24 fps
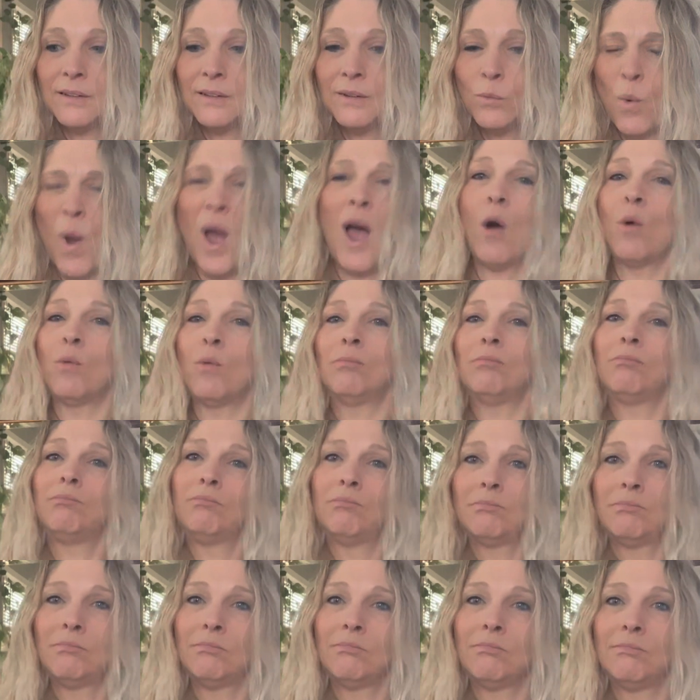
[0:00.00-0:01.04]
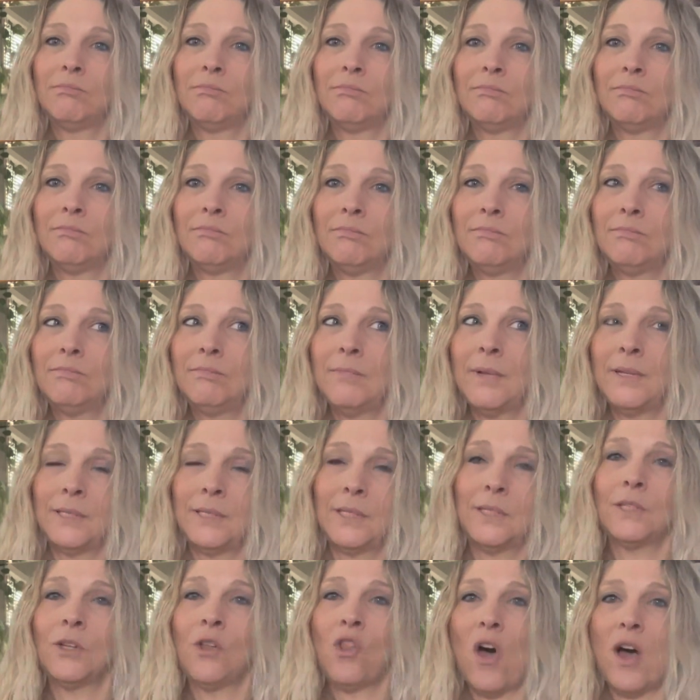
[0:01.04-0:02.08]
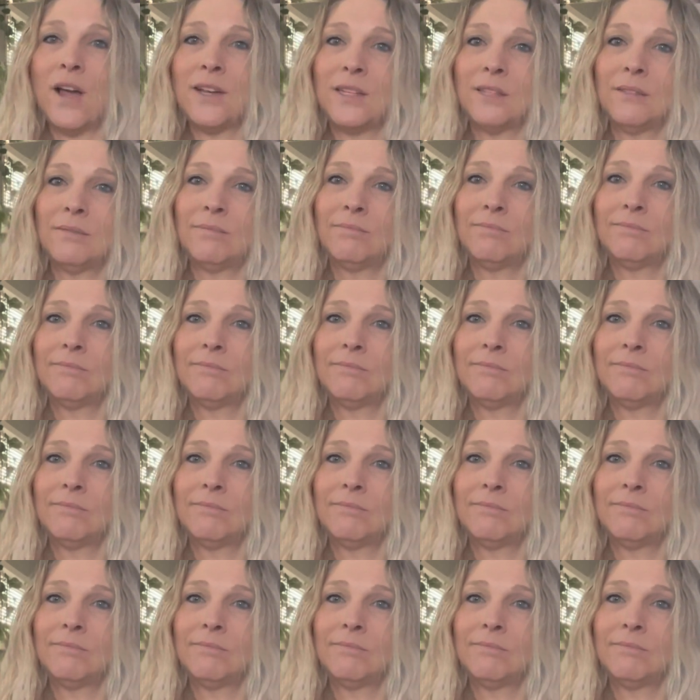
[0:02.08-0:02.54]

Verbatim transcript: Wow. That says a lot.